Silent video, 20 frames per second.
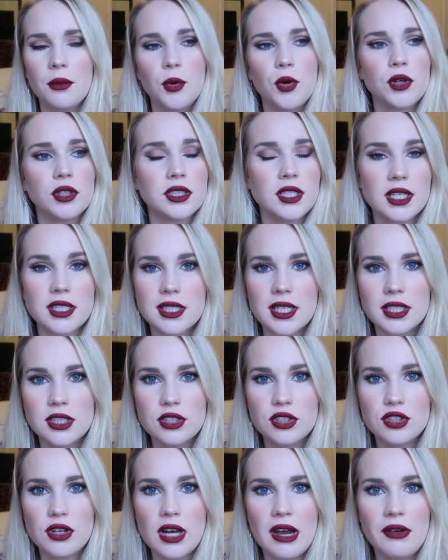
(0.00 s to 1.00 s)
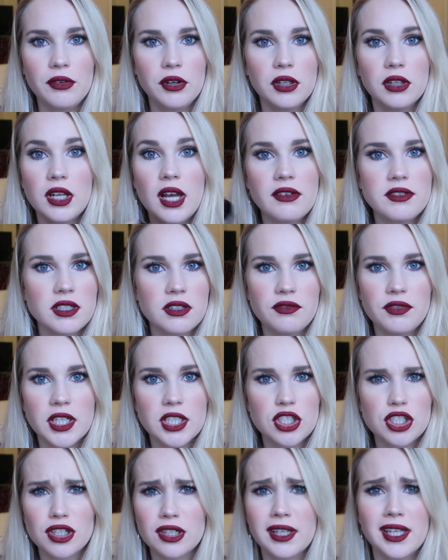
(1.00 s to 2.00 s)
or does like to travel, loves
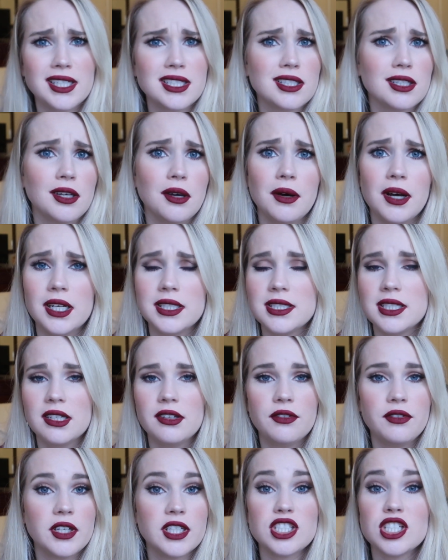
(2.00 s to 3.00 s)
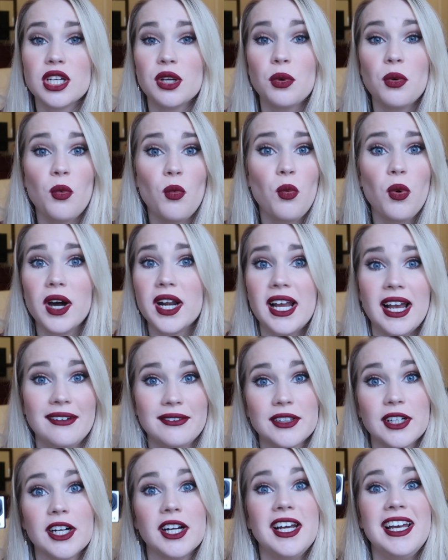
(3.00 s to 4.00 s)
adventure, likes to go hunting, fishing,
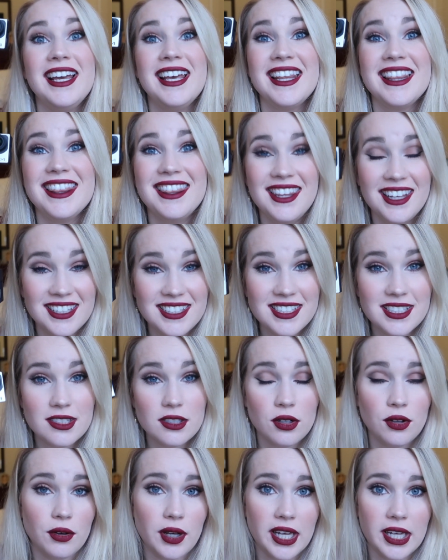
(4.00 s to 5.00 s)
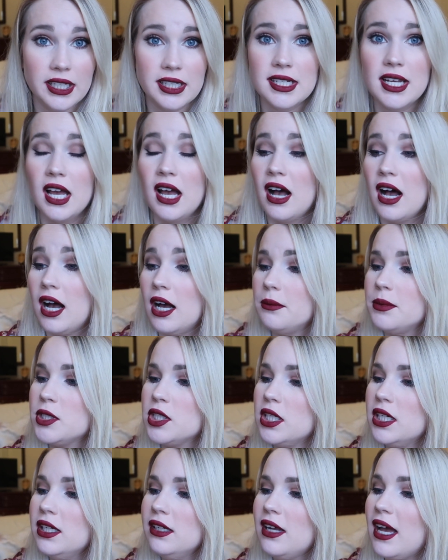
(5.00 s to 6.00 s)
whatever. This is a great
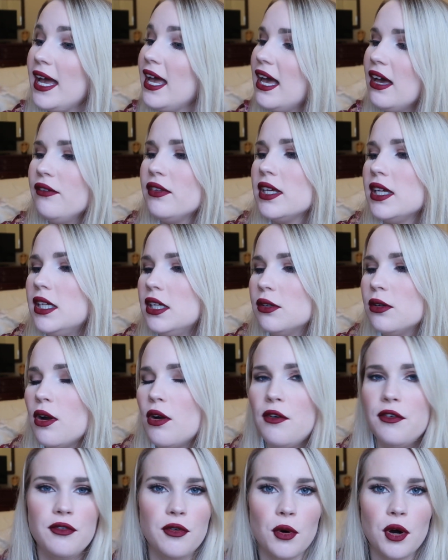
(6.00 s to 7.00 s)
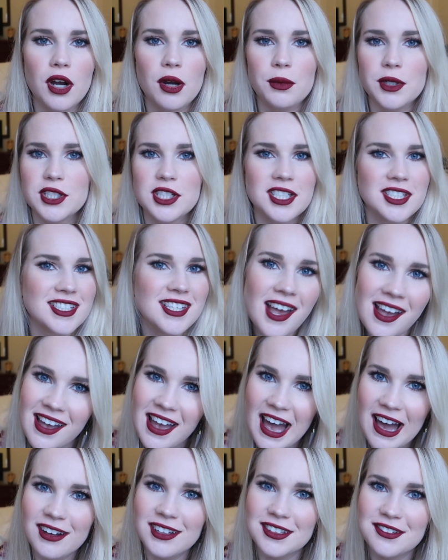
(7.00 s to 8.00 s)
option. I have the Hero 4, which is
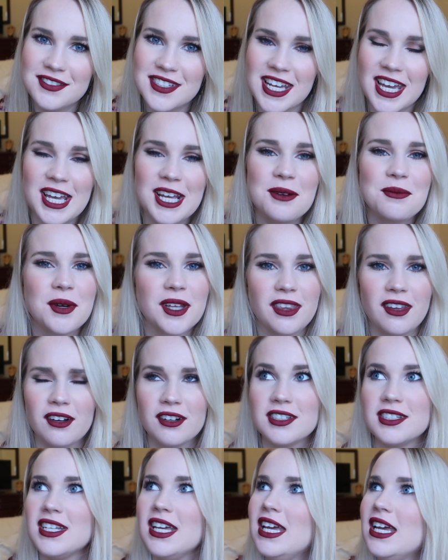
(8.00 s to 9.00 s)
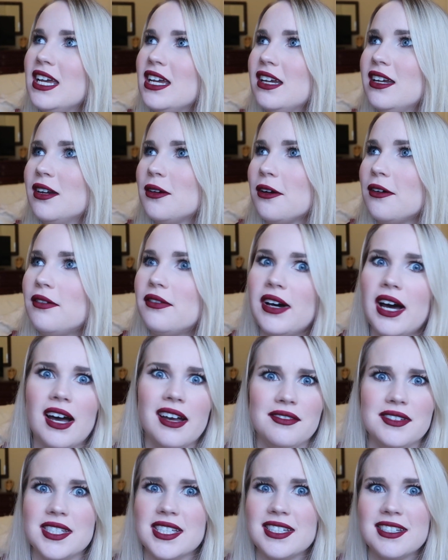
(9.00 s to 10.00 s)
out of date, but there's Hero
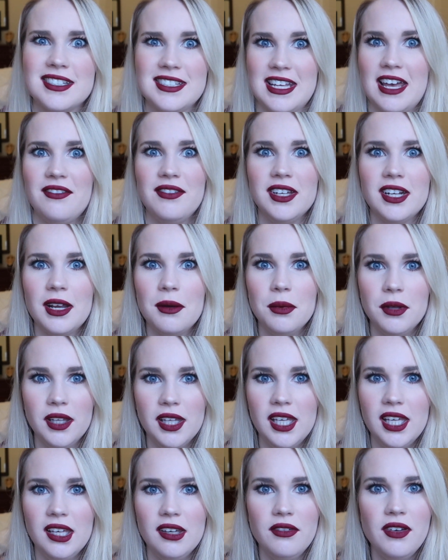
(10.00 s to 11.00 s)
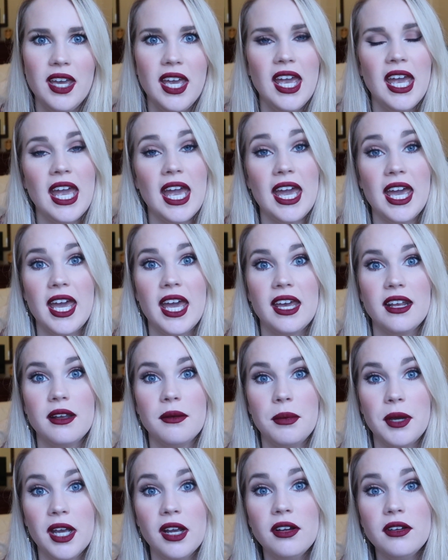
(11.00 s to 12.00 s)
5, 6, 7, I believe, and
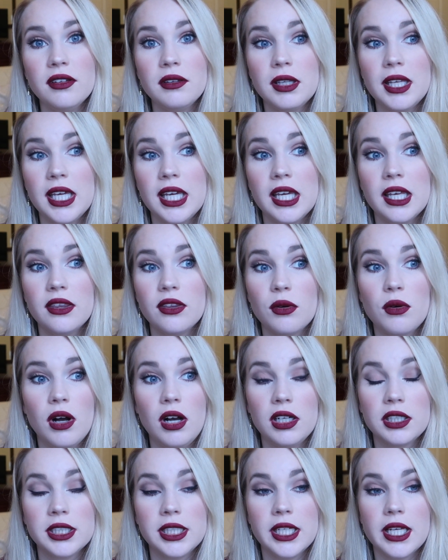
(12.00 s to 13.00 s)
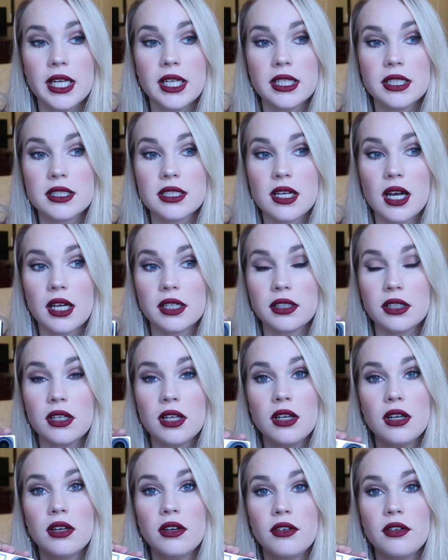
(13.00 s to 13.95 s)
apparently the quality has gone